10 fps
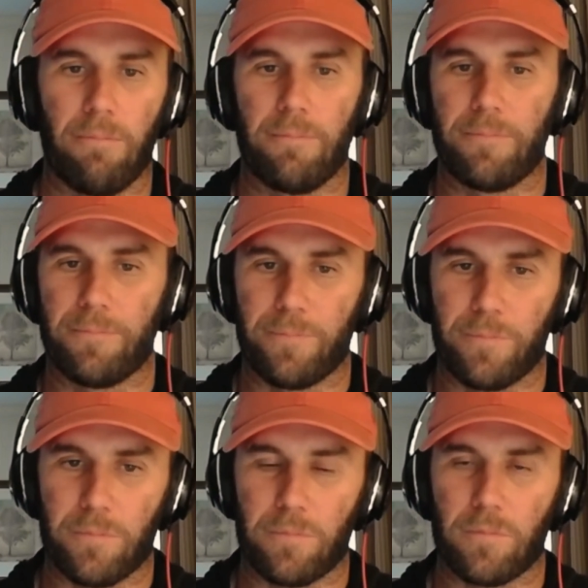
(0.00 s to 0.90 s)

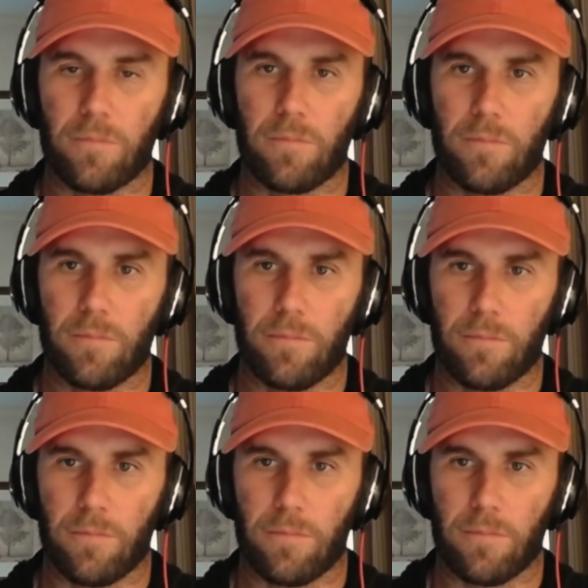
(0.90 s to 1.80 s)

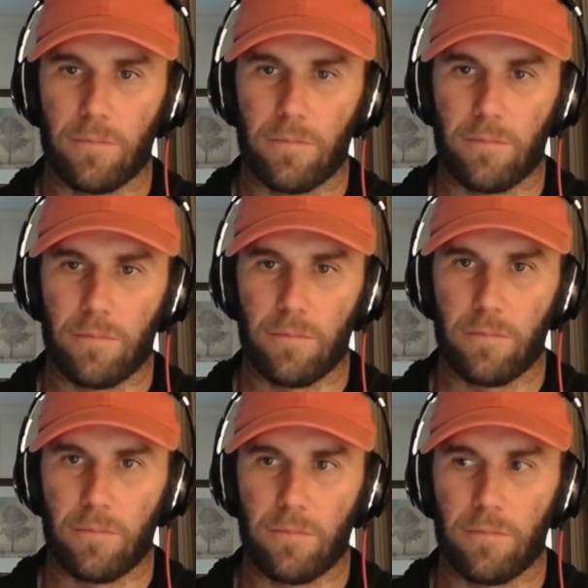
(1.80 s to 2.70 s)

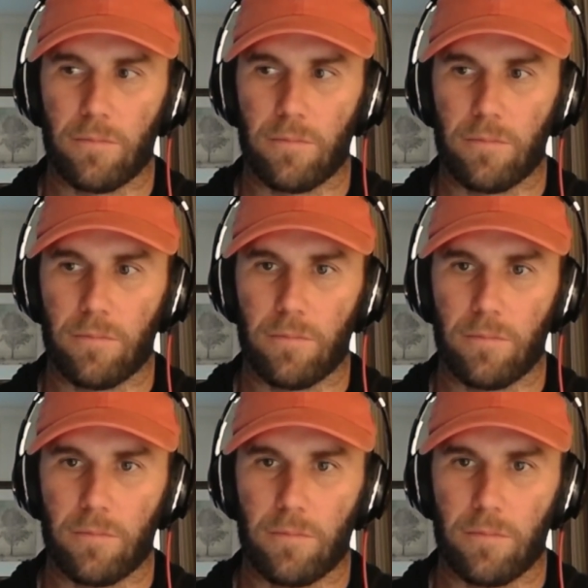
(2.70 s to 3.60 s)

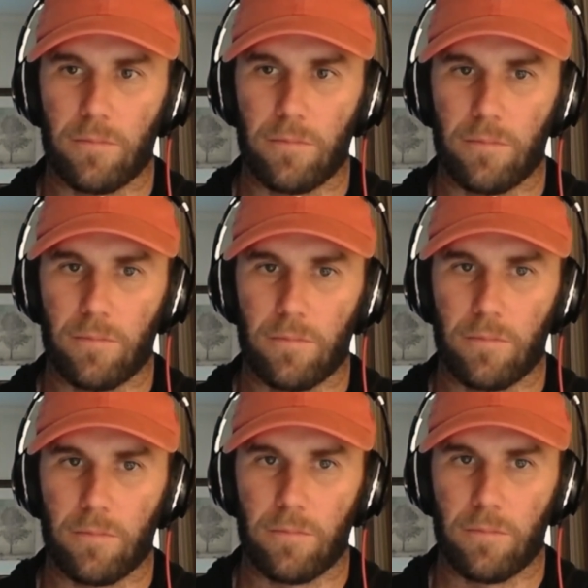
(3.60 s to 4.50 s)

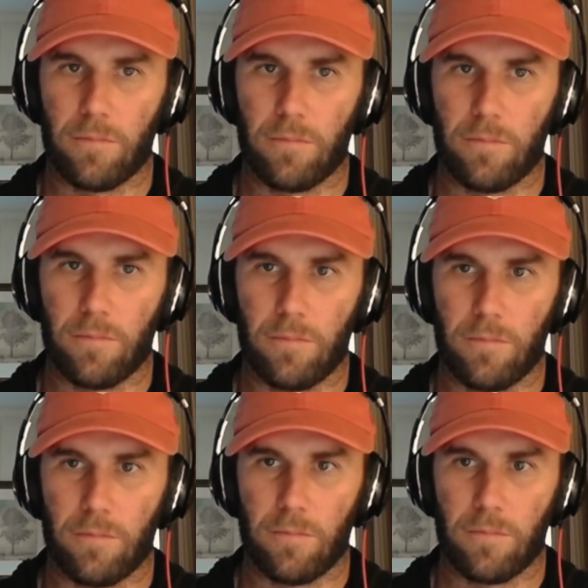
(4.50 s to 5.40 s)

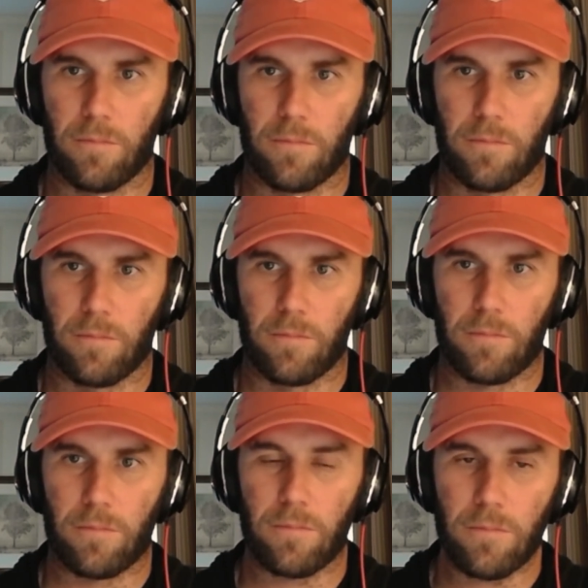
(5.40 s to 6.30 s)

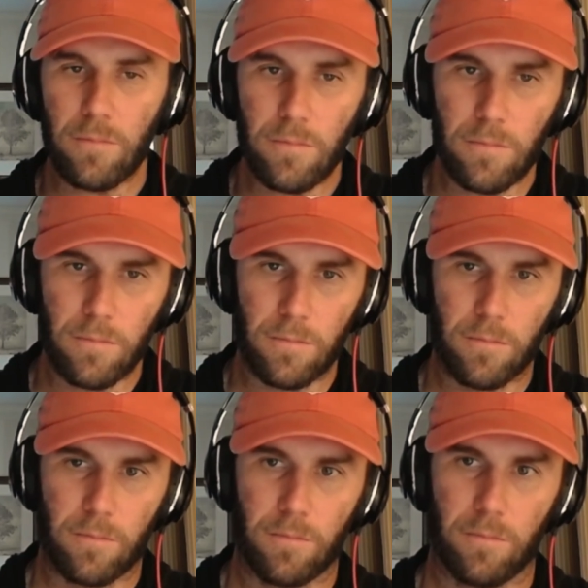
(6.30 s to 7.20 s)

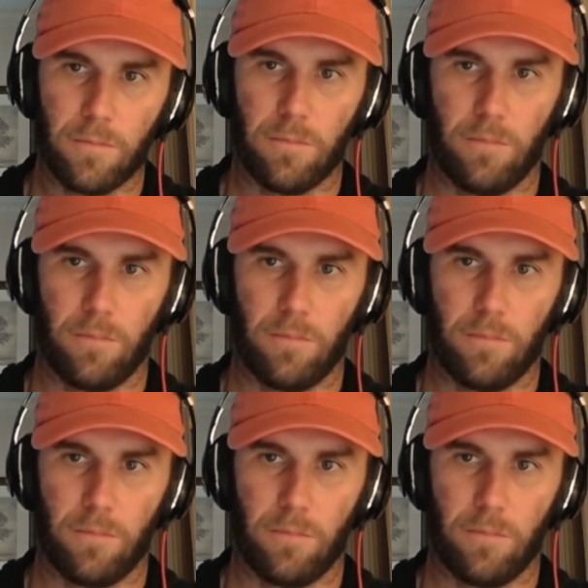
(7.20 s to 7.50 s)
(not speaking)